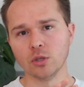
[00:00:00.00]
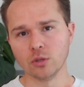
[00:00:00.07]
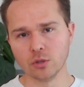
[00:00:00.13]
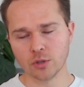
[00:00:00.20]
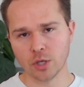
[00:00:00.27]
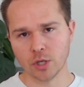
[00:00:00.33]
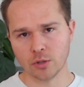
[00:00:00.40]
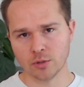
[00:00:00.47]

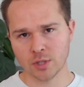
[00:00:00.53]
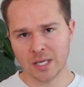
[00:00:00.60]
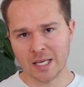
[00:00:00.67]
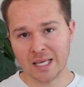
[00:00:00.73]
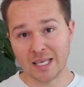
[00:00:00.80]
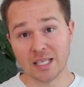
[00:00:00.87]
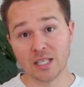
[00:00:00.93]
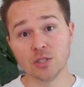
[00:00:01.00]
glucose
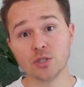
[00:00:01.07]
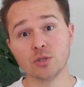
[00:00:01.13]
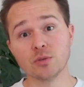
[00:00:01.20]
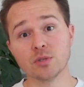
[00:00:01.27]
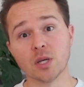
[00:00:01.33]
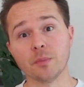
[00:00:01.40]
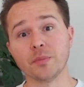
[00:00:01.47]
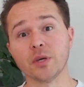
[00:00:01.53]
into
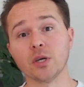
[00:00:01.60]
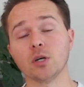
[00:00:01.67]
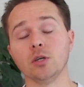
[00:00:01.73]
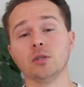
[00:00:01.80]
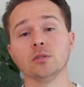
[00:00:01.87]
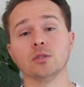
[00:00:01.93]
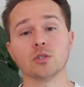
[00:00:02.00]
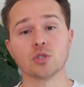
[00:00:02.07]
something
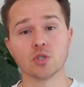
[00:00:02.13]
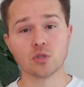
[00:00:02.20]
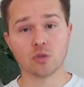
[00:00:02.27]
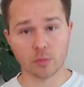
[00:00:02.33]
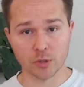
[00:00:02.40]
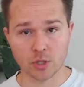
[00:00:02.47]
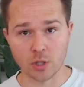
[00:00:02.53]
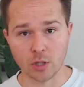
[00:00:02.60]
called
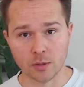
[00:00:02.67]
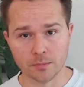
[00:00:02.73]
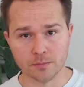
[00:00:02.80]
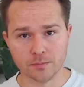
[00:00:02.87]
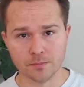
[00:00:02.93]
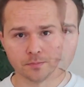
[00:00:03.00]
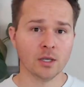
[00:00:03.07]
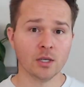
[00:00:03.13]
sorbitol.
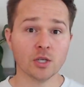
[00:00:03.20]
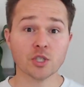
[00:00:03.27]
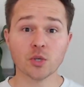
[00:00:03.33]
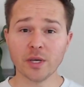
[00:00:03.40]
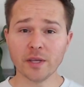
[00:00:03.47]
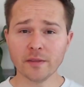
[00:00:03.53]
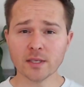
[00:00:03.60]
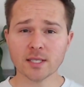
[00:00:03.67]
So
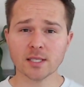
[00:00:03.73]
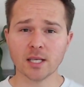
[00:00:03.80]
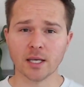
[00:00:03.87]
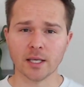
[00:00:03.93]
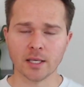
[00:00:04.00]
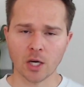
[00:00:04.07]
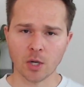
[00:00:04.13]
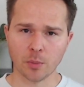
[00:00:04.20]
in this
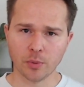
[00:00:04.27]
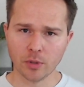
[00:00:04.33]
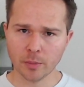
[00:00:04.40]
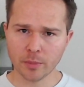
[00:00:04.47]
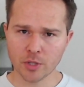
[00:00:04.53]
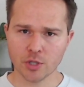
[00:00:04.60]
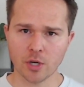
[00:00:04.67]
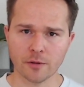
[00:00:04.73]
study, I'll pull
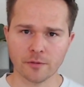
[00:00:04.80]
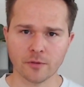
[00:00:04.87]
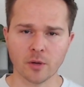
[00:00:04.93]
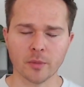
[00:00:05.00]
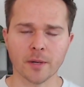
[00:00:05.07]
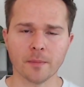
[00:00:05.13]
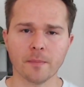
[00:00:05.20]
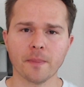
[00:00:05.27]
up a chart from
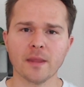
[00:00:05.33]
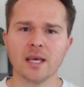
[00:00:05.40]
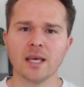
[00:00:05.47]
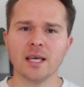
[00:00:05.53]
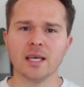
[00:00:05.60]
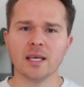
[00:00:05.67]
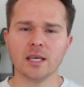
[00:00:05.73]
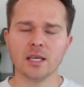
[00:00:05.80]
it.
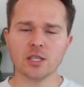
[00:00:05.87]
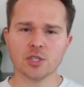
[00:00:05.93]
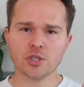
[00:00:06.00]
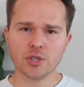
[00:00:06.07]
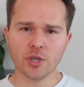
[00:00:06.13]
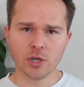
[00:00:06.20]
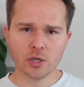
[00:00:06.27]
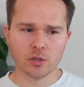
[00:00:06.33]
It
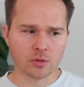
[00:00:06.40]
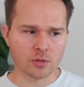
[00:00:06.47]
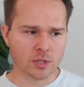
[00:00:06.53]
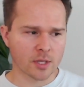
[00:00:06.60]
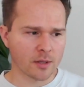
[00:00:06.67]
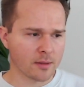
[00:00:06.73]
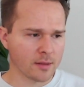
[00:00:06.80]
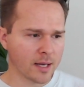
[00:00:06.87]

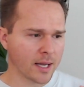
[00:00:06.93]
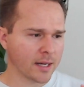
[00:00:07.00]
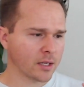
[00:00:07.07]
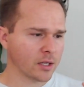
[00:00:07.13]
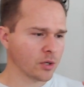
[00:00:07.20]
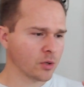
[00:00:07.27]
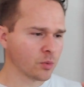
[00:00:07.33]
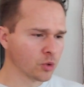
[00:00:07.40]
shows
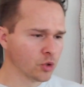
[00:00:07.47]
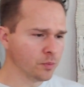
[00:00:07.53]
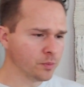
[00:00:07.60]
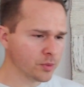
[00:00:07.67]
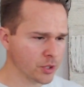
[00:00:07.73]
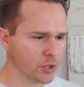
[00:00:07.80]
that group